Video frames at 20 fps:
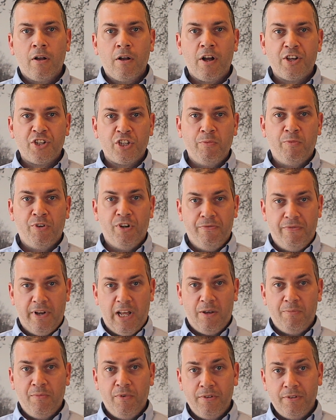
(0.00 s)
Customer
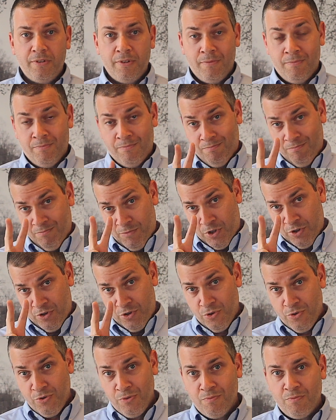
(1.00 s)
development.
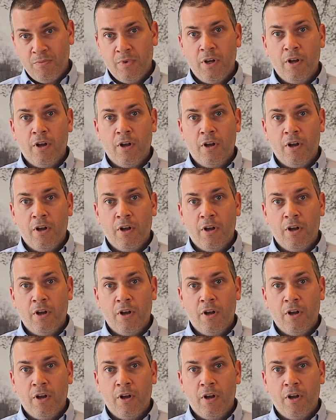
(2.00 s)
2.